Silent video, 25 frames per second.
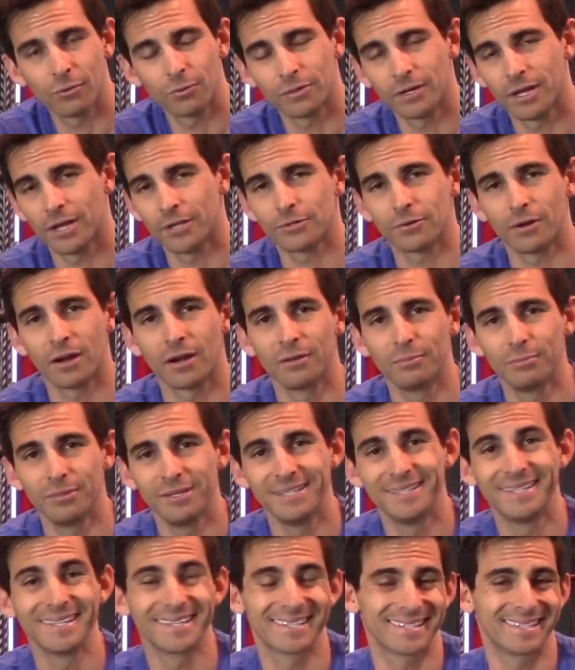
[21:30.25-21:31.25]
We're not trying to be
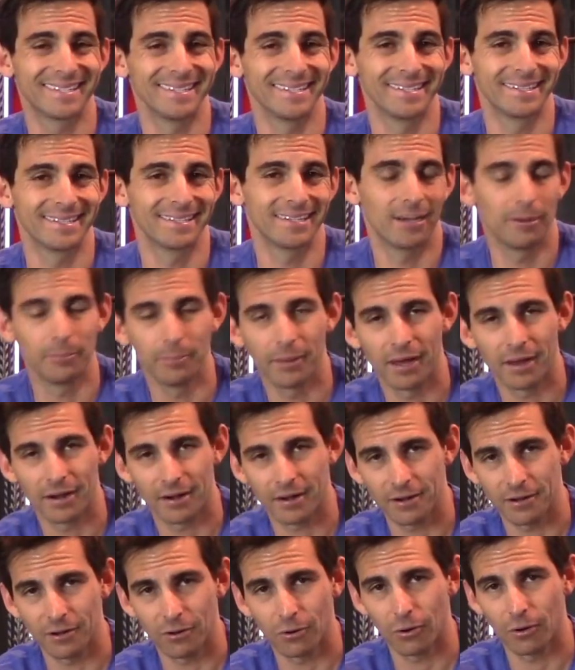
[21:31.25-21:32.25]
distant about
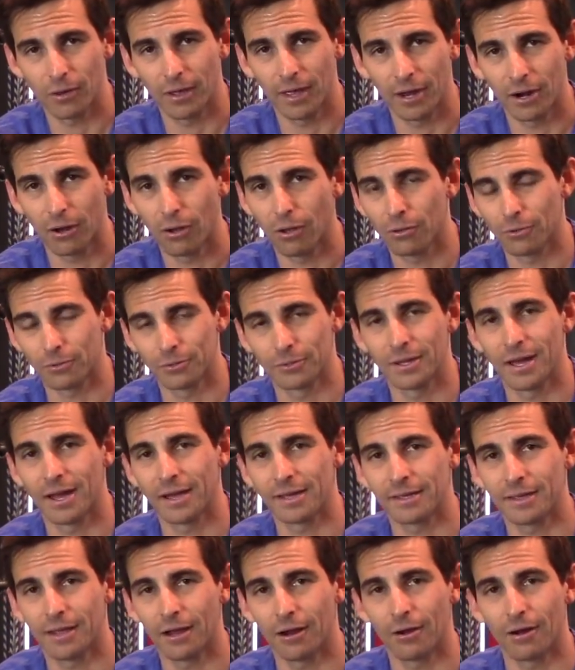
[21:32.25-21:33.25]
it at all or
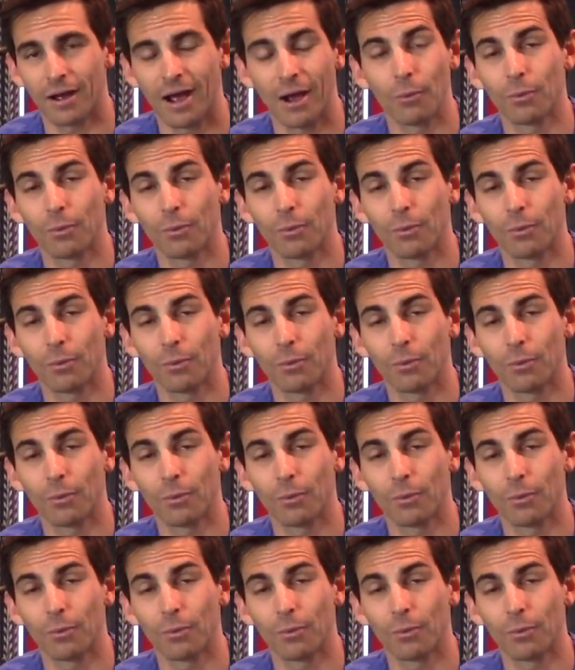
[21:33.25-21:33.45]
not care.